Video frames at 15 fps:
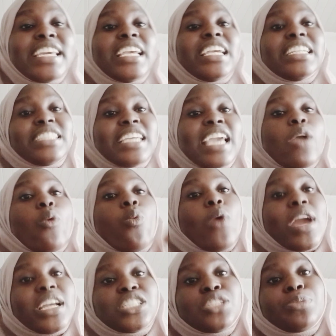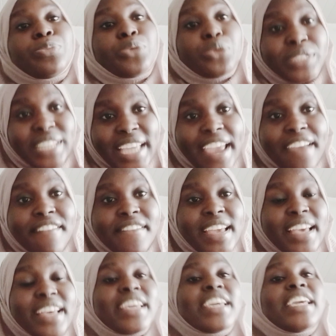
Is it a wet prone area?